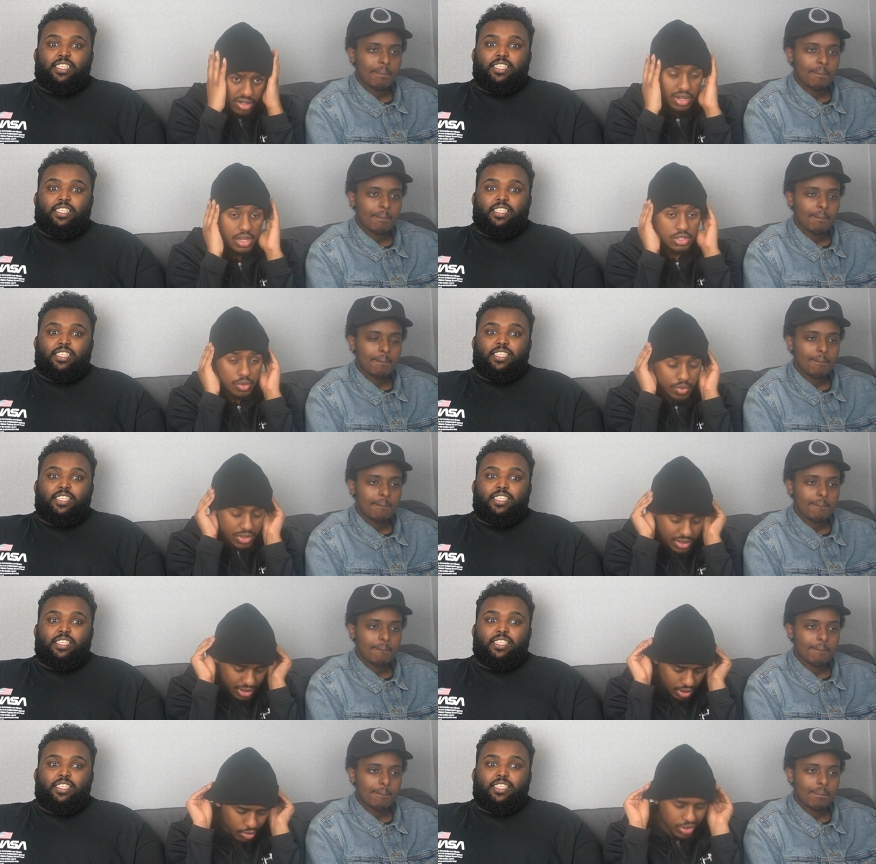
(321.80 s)
Speaker 1: Now, someone
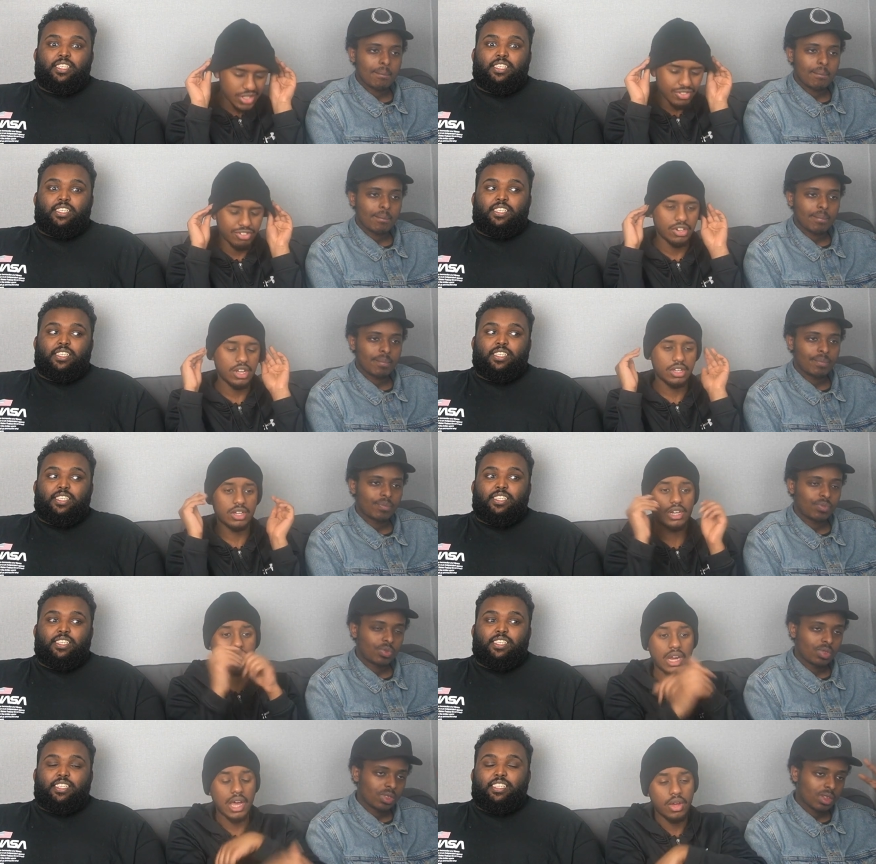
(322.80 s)
deal with this Flock
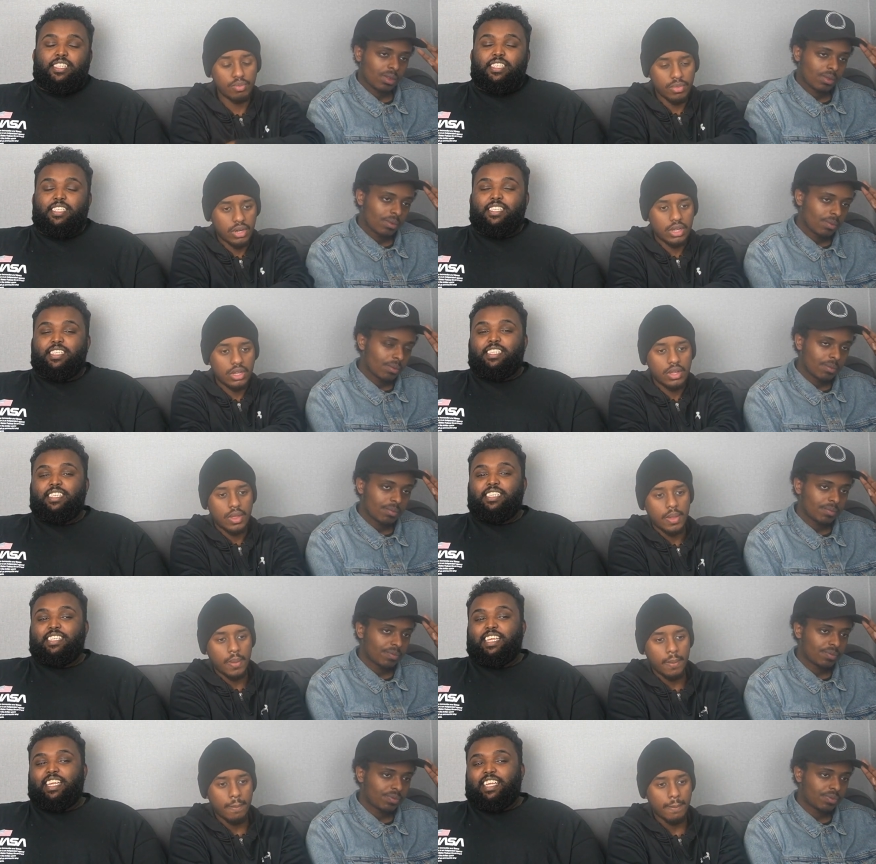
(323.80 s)
clown, bro. This, this
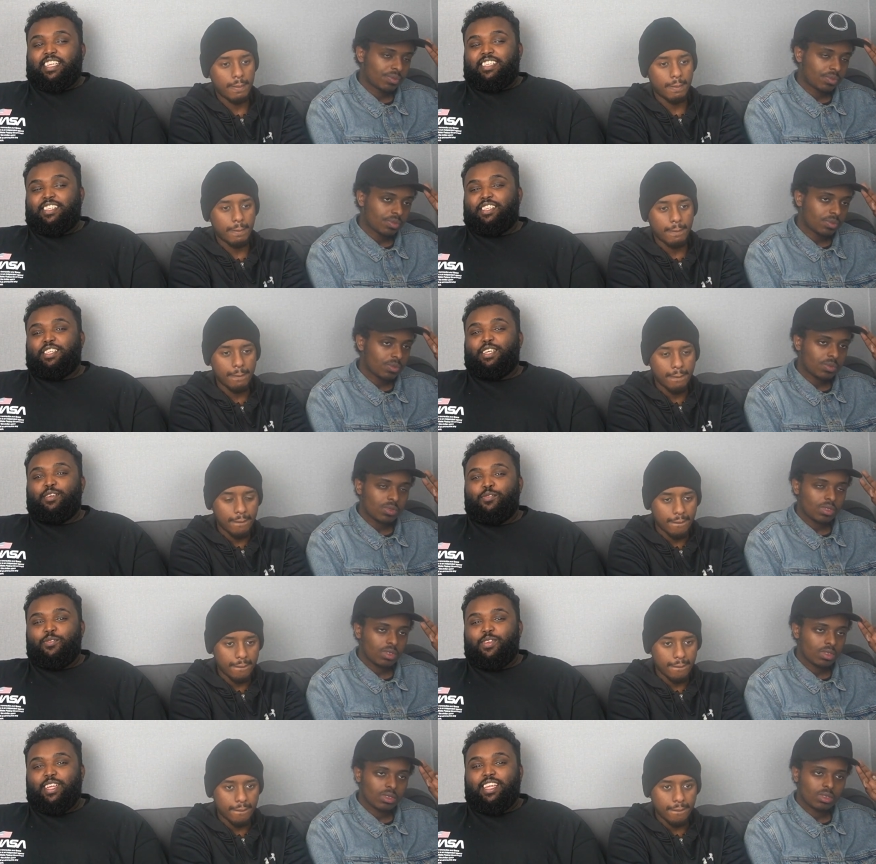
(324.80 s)
is getting
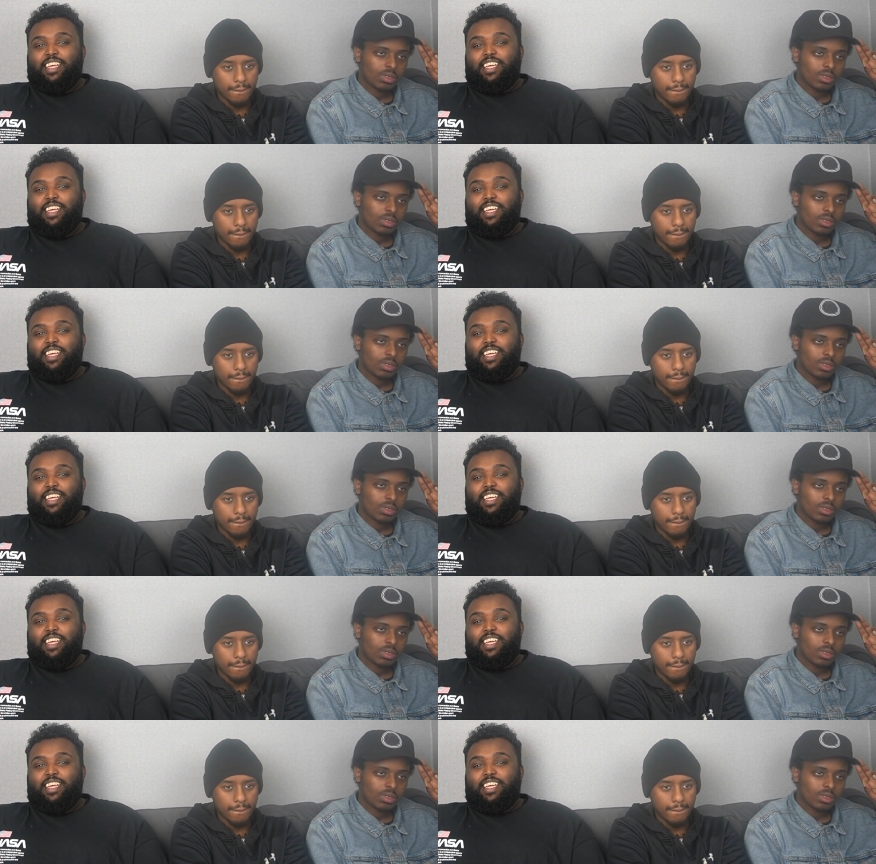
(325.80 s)
extreme.